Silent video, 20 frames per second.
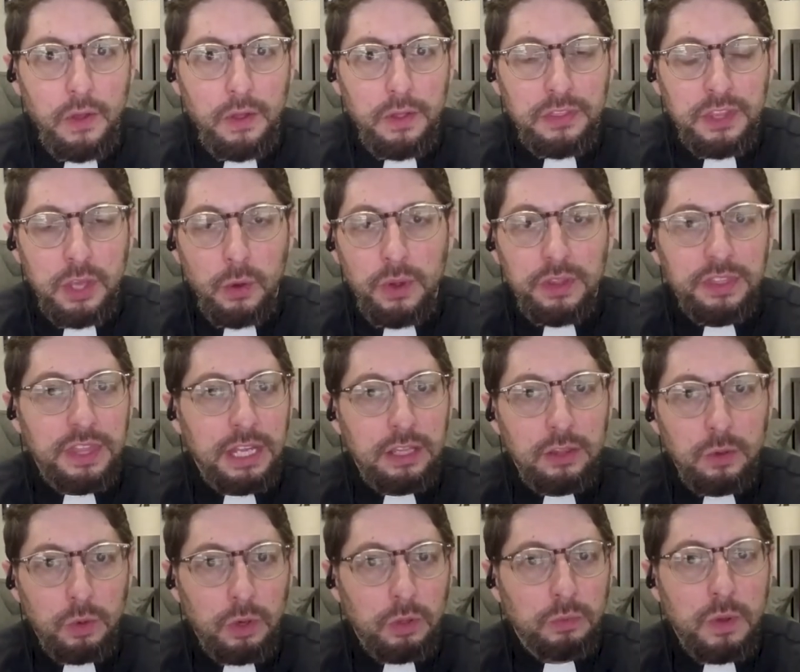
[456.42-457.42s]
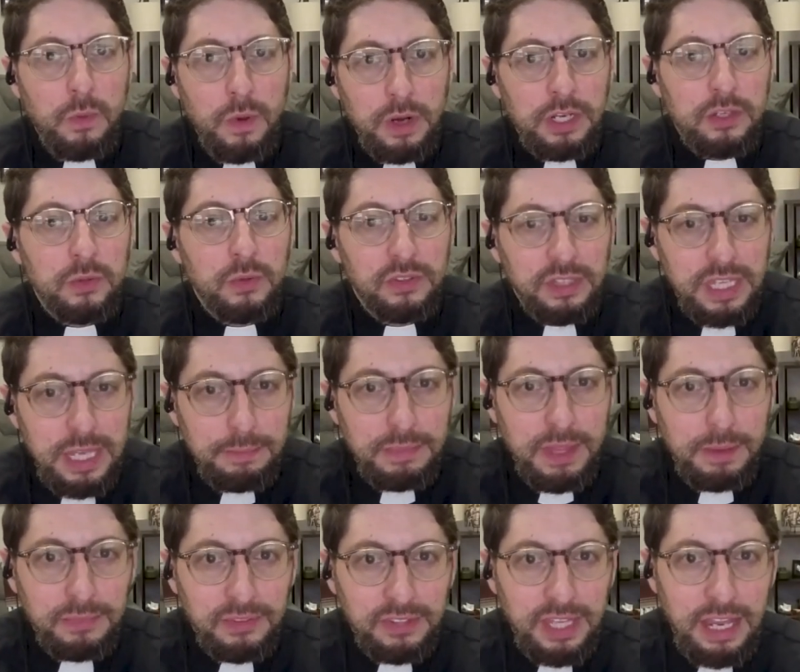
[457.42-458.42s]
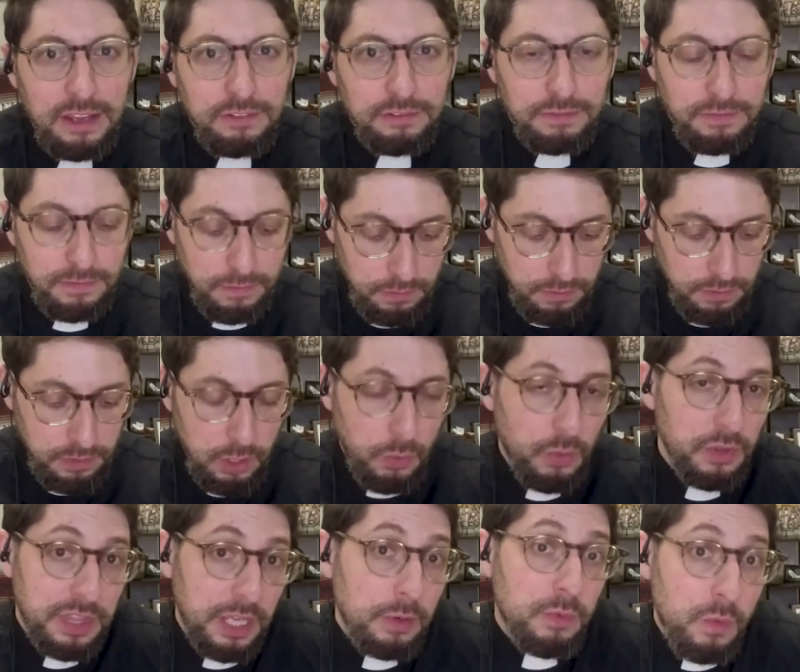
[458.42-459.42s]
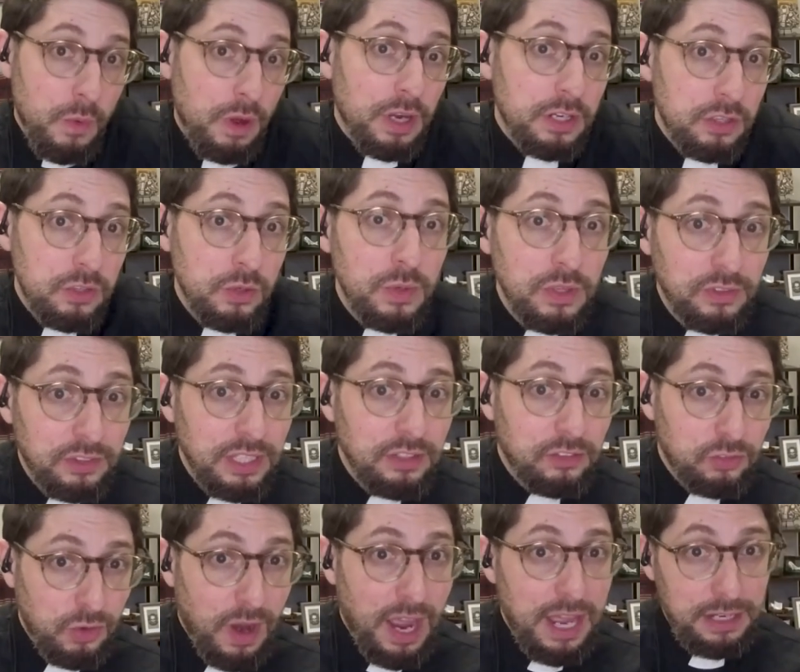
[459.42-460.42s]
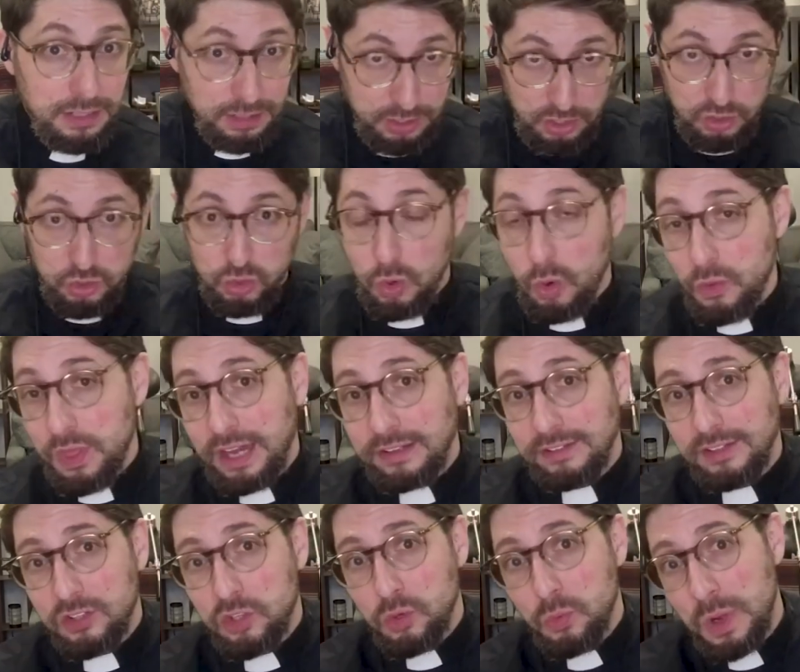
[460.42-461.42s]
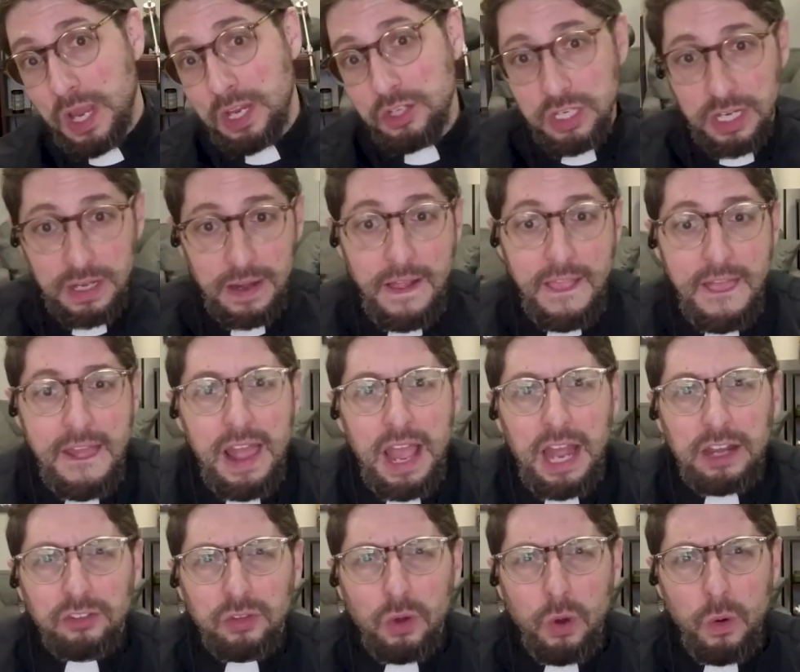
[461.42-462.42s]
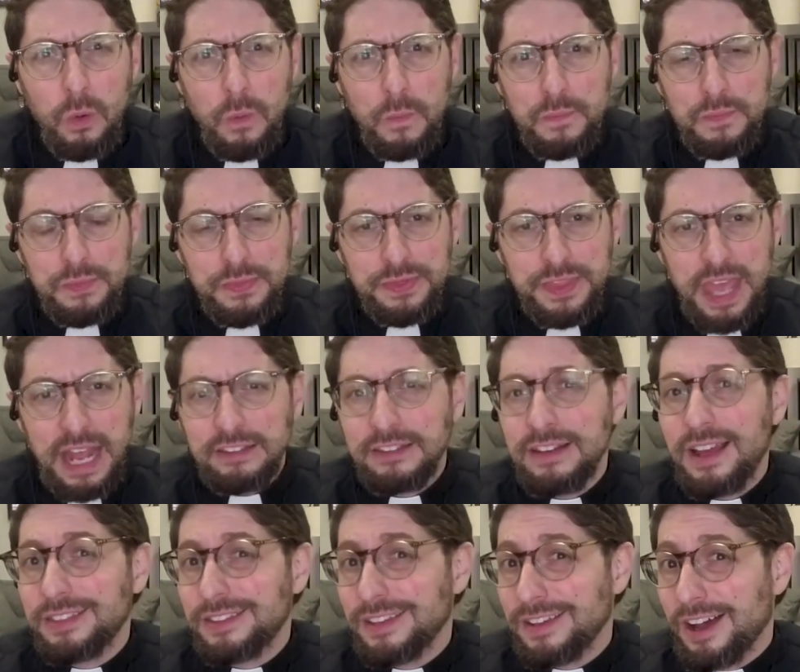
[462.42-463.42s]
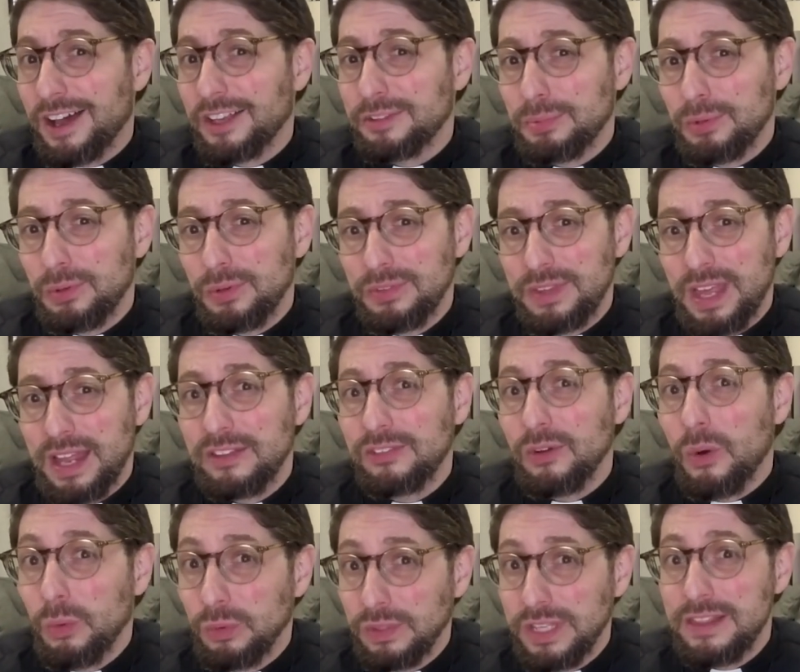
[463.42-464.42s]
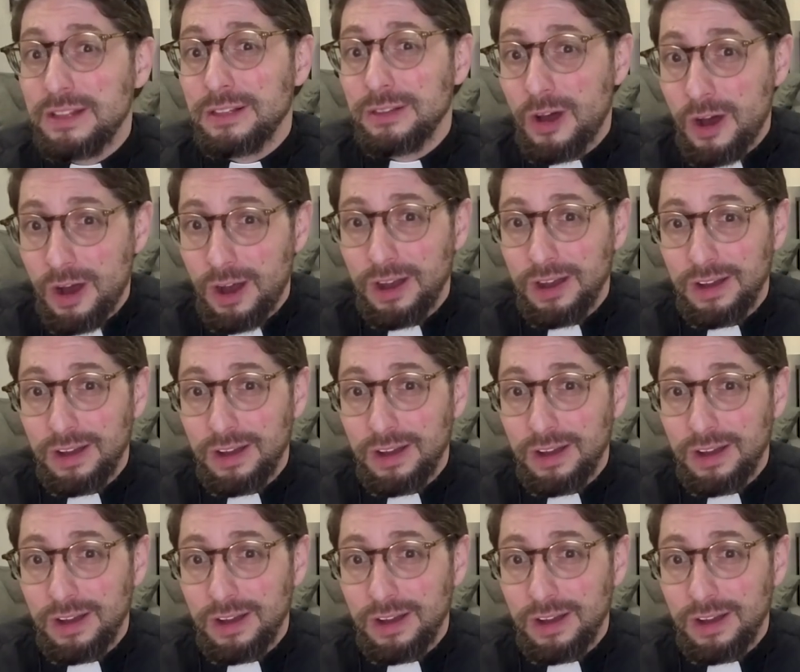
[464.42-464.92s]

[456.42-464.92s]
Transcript: the only thing in the world we want to do is keep them safe. The only thing we want to do is, is try and control that situation. And so that's not the gospel. That is only the law.